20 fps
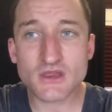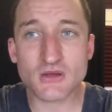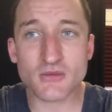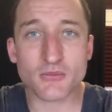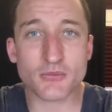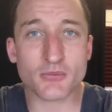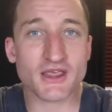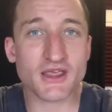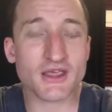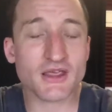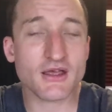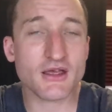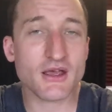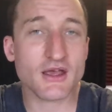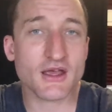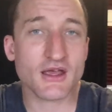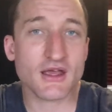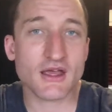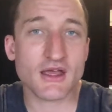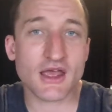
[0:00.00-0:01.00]
be
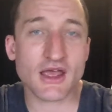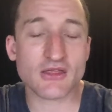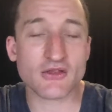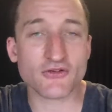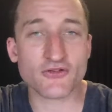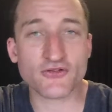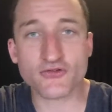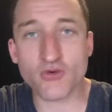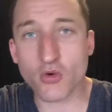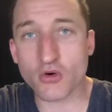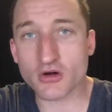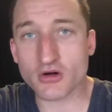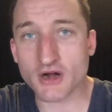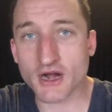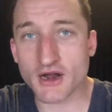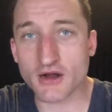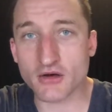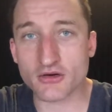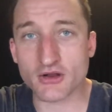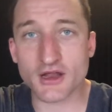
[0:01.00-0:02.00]
in the
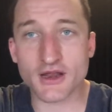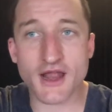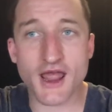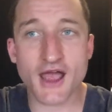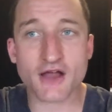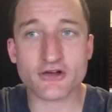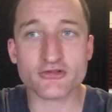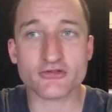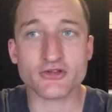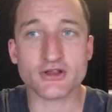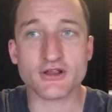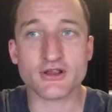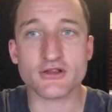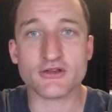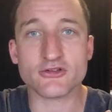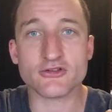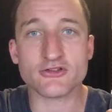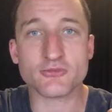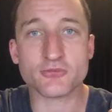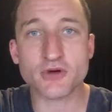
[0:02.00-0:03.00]
foreground and actually
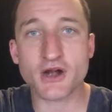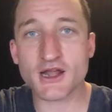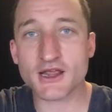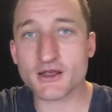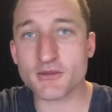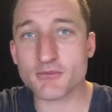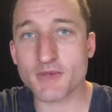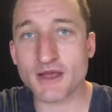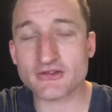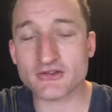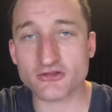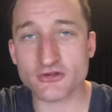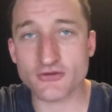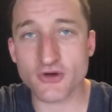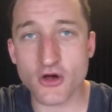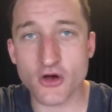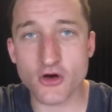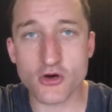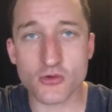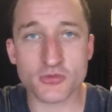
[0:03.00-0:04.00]
spreading a message of
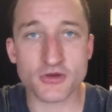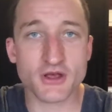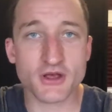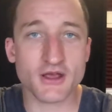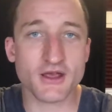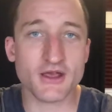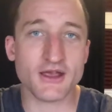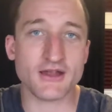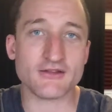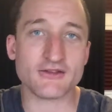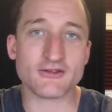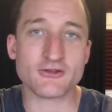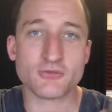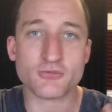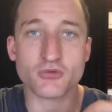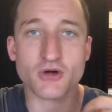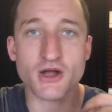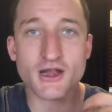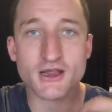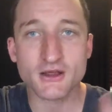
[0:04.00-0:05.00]
hope and
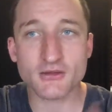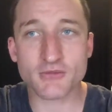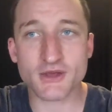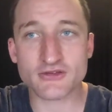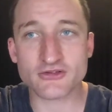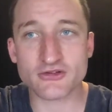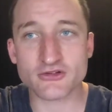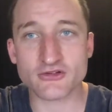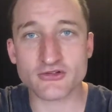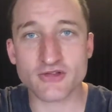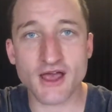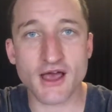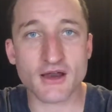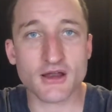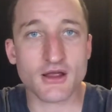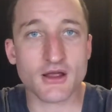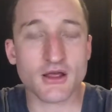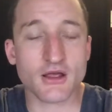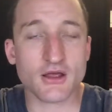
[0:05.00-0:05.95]
spreading a message that,